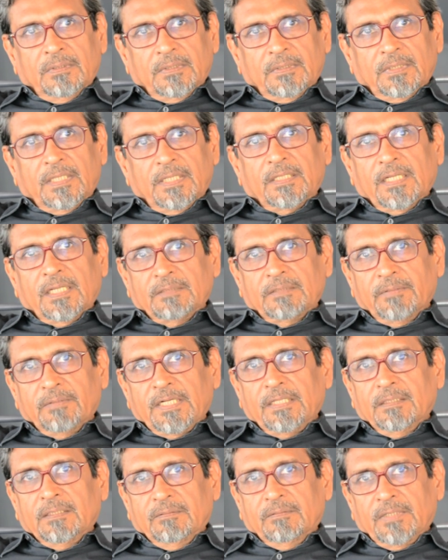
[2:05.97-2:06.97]
And that's
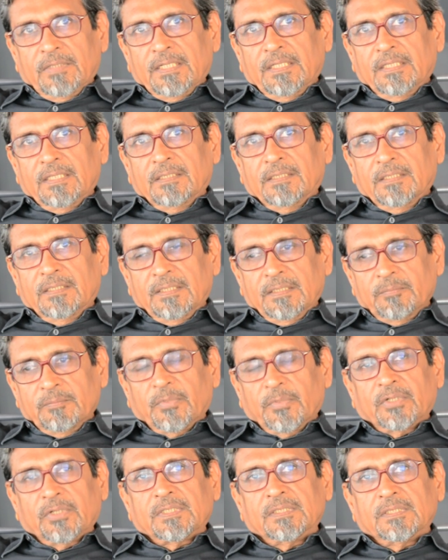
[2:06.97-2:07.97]
very, very
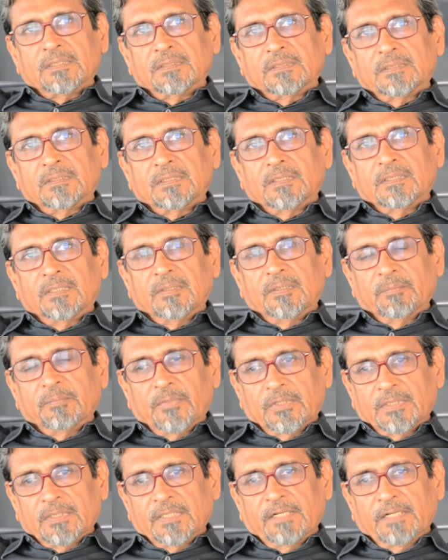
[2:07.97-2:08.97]
important
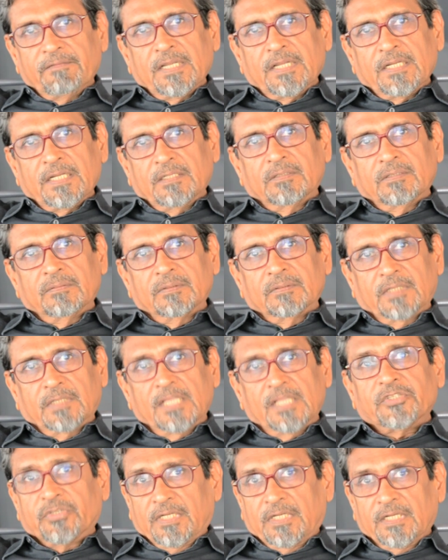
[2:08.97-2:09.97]
event,
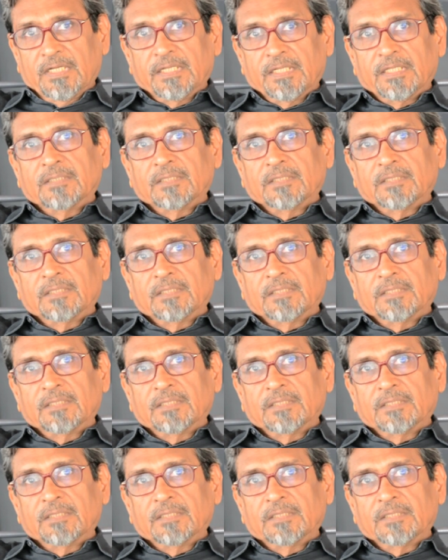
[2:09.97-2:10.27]
culturally.